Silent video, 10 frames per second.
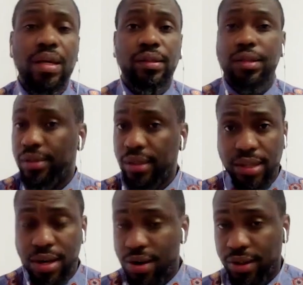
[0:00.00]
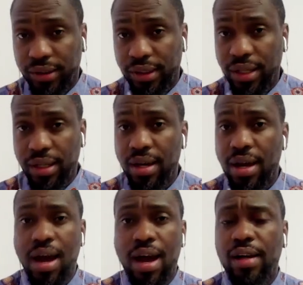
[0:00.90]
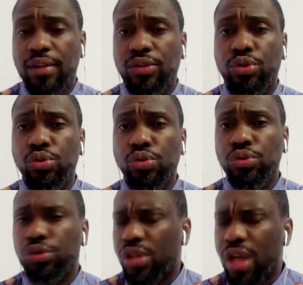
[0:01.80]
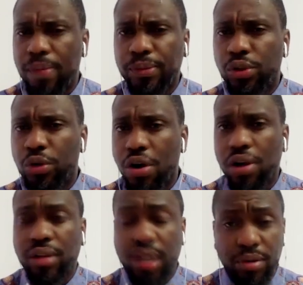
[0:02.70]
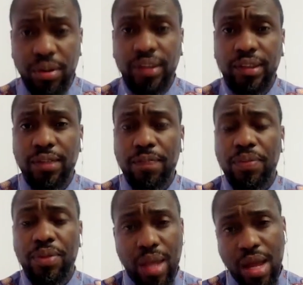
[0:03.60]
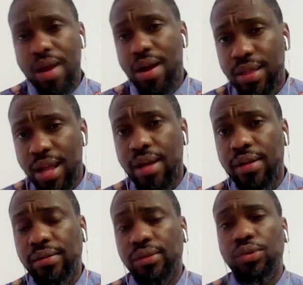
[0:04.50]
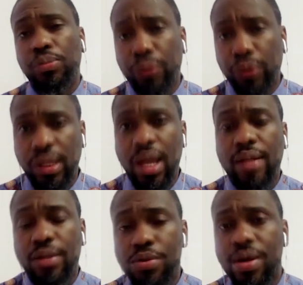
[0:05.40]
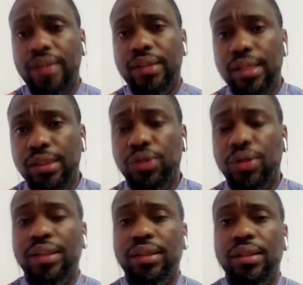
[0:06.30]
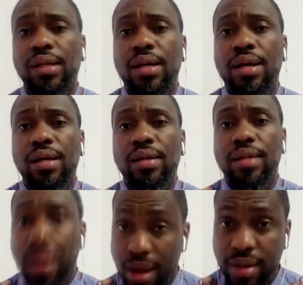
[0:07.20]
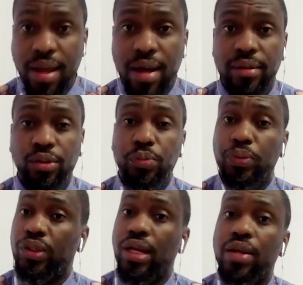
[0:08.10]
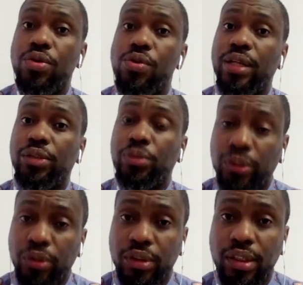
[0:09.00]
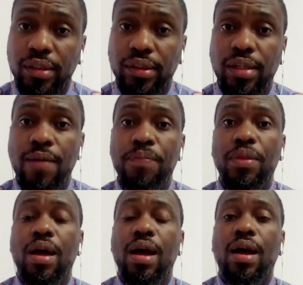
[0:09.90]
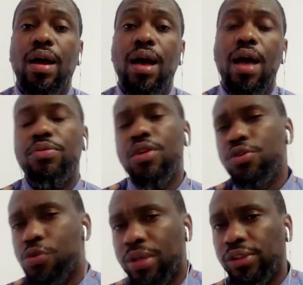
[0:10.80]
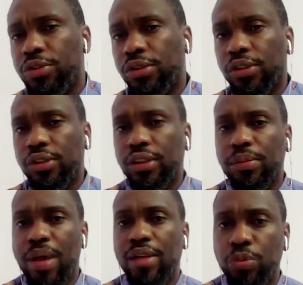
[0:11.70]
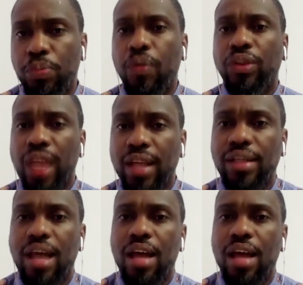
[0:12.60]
It's not in D R C Uh, to stop so-called terrorists. They are there to protect U S interests. They are there to protect U S resources, uh, uh, not U S resources, but to protect